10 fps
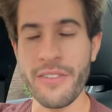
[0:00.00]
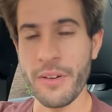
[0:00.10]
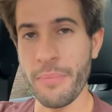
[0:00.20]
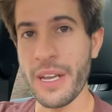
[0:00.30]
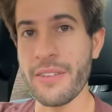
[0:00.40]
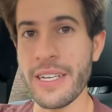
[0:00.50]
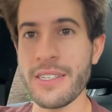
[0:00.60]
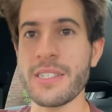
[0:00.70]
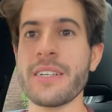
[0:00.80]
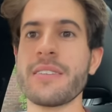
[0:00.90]
of a better
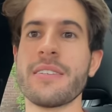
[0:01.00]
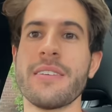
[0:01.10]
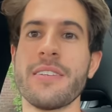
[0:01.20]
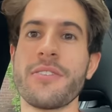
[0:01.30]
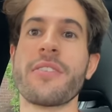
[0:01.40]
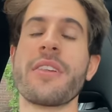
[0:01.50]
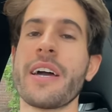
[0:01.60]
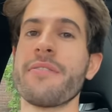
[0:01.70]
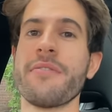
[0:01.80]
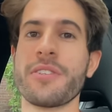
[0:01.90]
insight into the
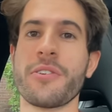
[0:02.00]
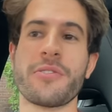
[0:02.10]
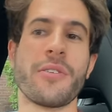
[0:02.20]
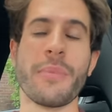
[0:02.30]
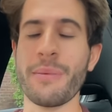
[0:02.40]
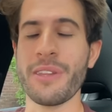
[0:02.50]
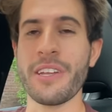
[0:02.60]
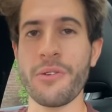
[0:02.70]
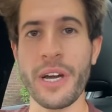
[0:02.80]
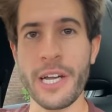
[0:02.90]
life of a doctor maybe than
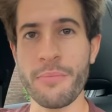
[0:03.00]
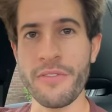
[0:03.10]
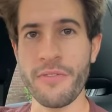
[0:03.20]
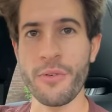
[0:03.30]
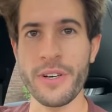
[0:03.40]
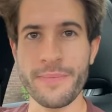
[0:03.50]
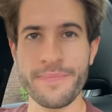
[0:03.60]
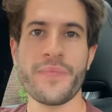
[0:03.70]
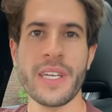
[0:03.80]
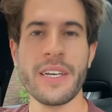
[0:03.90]
you had before.
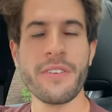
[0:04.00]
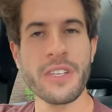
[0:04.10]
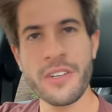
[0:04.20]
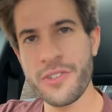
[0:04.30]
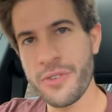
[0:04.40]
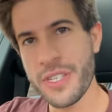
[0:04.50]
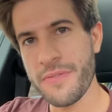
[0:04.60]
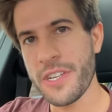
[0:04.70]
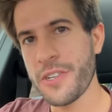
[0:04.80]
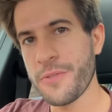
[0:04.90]
If you did enjoy this
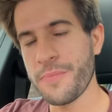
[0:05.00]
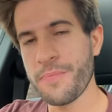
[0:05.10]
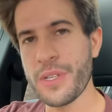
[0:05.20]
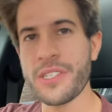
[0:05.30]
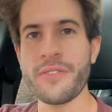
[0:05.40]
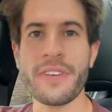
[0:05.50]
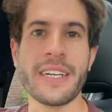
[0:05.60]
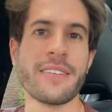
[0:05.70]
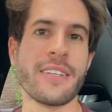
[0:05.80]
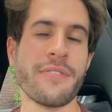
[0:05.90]
video, please don't forget
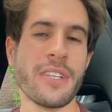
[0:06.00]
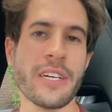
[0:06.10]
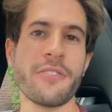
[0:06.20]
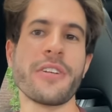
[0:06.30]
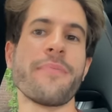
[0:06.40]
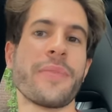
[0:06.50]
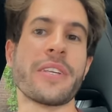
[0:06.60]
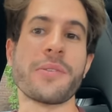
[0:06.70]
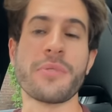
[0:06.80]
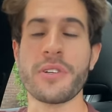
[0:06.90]
to leave a like on it and
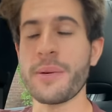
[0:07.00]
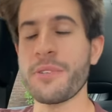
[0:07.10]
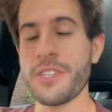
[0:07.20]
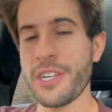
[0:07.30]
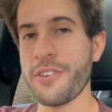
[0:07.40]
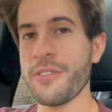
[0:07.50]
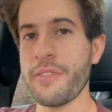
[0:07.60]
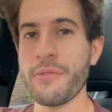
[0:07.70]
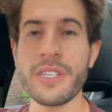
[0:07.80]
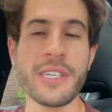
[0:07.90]
subscribe to the channel if you
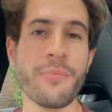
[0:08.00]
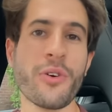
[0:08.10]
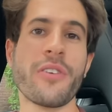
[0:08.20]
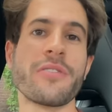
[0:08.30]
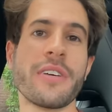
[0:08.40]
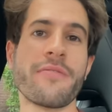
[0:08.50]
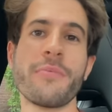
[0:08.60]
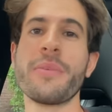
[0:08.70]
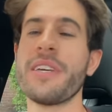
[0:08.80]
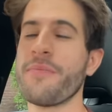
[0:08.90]
want to see more content from
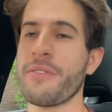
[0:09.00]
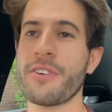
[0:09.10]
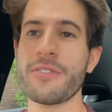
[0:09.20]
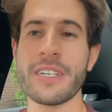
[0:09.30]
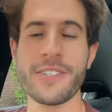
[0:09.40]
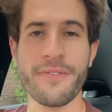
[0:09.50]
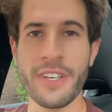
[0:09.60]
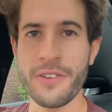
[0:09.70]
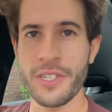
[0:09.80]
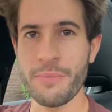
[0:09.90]
me. I've got tons of
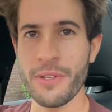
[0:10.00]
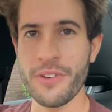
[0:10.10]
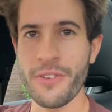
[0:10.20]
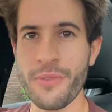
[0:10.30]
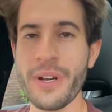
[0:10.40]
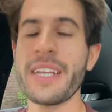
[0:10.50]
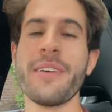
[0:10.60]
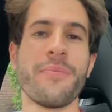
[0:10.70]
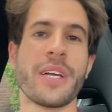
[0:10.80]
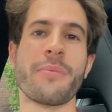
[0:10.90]
videos uploaded already
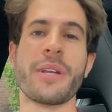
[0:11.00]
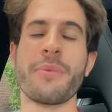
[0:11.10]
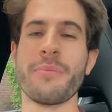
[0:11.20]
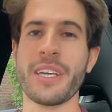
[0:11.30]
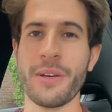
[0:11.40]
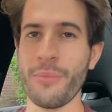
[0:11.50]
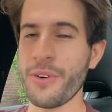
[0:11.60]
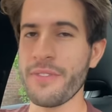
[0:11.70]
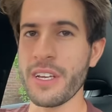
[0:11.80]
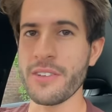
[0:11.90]
and I'm going to be making more
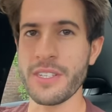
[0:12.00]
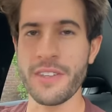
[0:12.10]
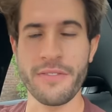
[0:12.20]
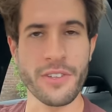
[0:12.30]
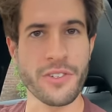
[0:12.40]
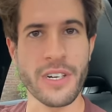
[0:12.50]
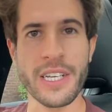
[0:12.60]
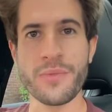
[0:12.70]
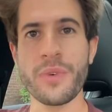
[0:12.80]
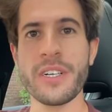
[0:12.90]
videos in the future
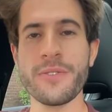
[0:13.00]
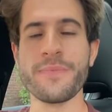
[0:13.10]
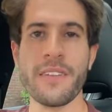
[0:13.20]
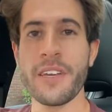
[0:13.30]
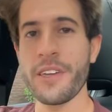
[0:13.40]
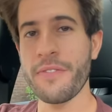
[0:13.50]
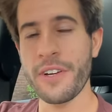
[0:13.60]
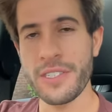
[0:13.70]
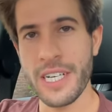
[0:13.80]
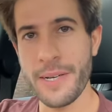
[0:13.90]
as well. Thank you for your
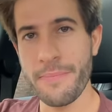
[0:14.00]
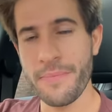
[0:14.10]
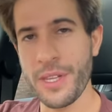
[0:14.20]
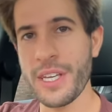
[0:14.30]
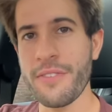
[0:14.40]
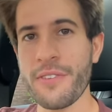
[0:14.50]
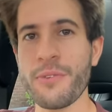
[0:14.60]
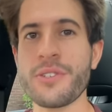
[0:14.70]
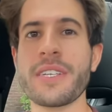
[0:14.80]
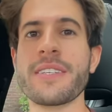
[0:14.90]
time, thank you for
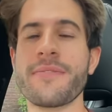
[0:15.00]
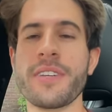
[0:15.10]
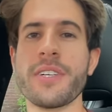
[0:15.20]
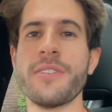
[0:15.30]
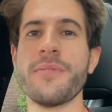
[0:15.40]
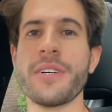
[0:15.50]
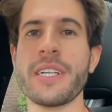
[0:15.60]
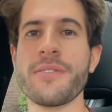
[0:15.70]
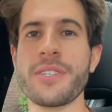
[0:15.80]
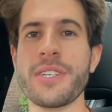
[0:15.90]
watching this video, and
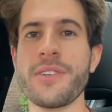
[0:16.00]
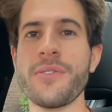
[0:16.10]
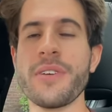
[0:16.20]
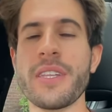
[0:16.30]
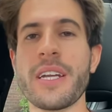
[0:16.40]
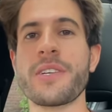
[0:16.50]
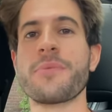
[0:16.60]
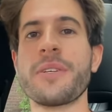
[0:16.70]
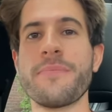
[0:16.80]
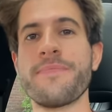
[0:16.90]
I'll see you in the next
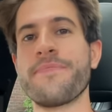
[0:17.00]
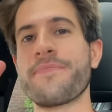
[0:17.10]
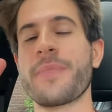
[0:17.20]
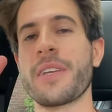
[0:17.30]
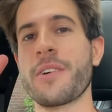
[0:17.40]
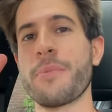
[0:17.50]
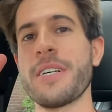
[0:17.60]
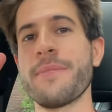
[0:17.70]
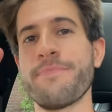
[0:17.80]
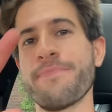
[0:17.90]
one. Goodbye!